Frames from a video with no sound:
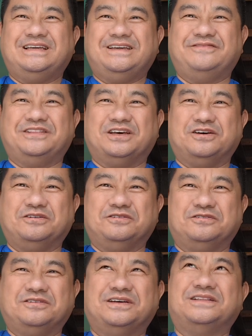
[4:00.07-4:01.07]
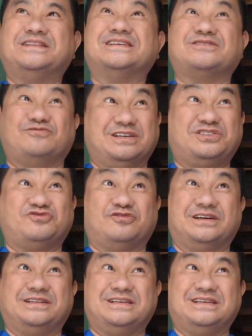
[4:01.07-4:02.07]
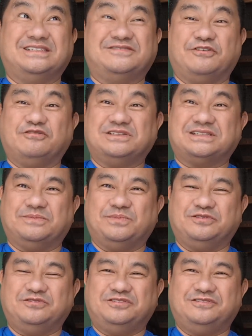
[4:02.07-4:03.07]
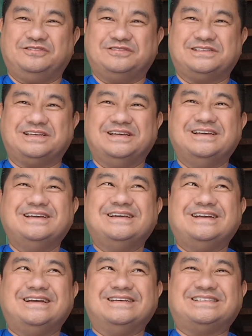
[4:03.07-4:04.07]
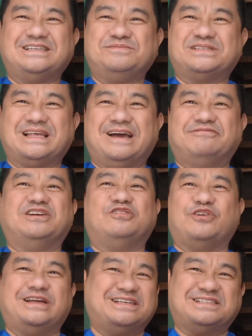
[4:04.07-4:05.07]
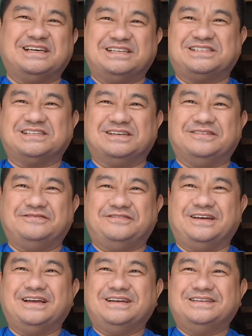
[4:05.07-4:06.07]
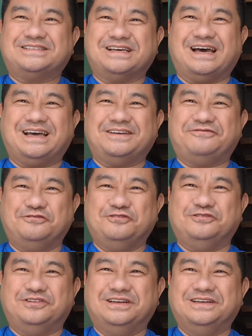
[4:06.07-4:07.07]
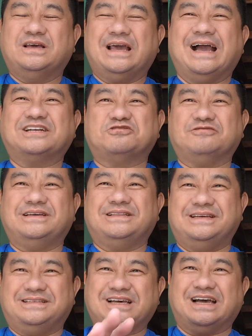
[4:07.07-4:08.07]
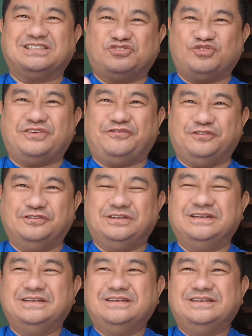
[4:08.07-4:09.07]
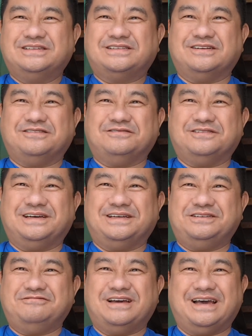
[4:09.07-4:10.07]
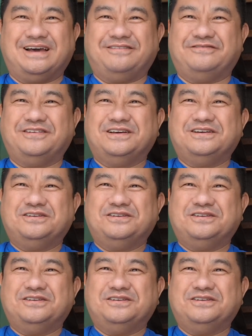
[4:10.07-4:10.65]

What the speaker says: even though this restaurant is focused on boat noodles, it seems to have the greatest hits of Thai food, actually the Thai street food. So you have